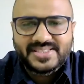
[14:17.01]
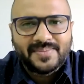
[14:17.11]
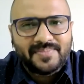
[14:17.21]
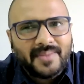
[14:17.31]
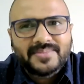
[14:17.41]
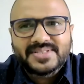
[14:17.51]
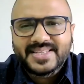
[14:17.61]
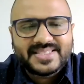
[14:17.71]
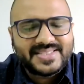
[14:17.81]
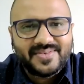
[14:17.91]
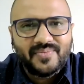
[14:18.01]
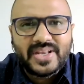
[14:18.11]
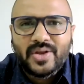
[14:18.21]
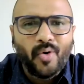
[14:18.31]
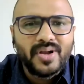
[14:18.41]
Sometimes these
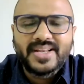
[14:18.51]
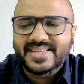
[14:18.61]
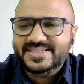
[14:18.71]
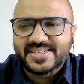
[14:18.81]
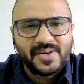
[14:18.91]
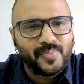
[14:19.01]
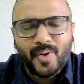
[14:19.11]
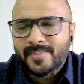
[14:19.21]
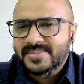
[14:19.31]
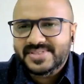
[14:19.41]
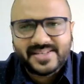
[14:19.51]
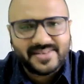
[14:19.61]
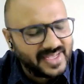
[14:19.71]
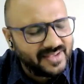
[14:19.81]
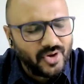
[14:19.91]
very old yesteryear poems, they
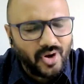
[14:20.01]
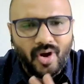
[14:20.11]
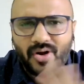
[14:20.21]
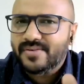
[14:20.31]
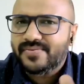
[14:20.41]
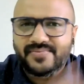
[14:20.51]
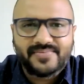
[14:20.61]
give you a lot of